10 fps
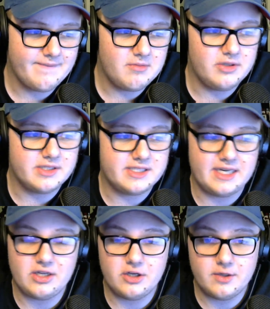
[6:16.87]
But I said,
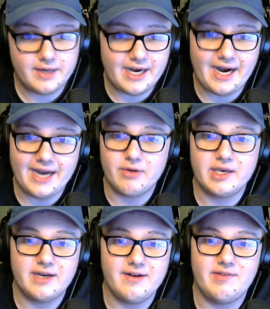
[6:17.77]
you know what, I don't
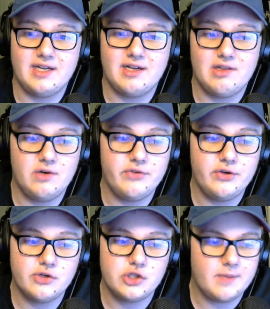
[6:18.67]
care if I got low
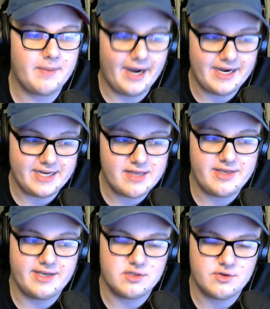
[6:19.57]
viewership, I did
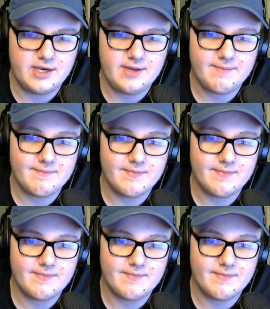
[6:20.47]
this, right?